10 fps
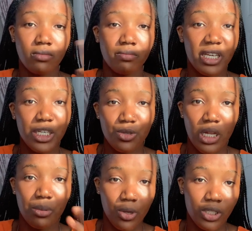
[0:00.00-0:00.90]
baking
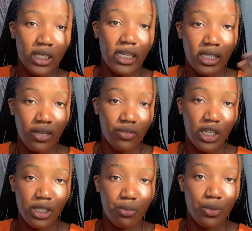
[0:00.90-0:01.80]
soda because it has
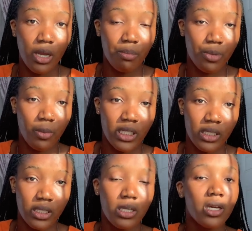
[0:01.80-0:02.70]
exfoliating
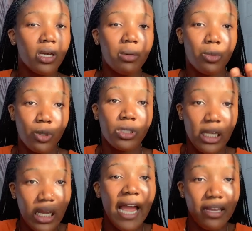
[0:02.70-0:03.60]
properties, but
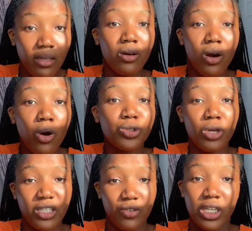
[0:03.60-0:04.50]
I also
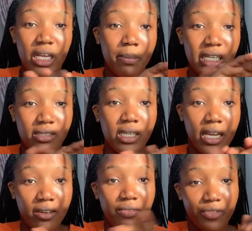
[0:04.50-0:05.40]
exfoliated my skin,
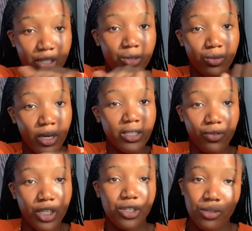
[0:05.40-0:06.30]
like physical
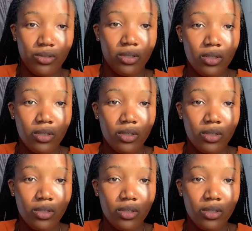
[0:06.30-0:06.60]
exfoliation.